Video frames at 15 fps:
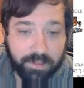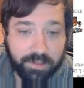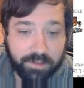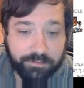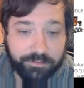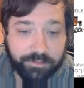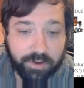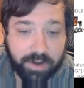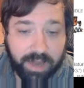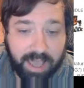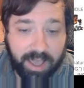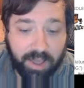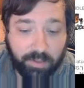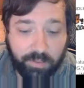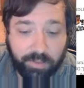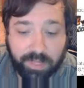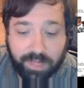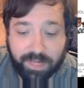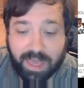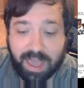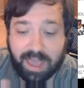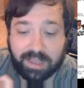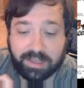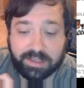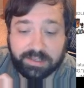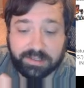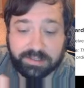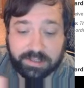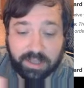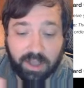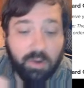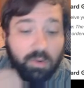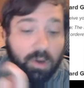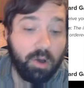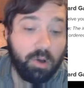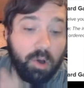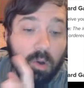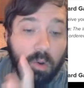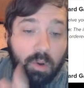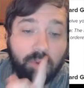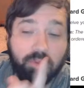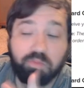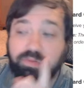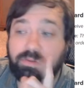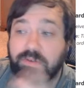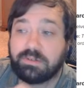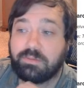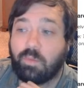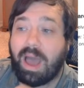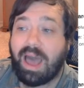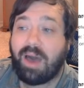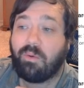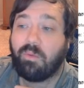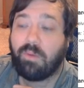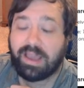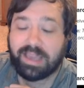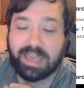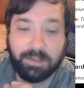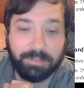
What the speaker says: for now, that is... Oh, wow. I can't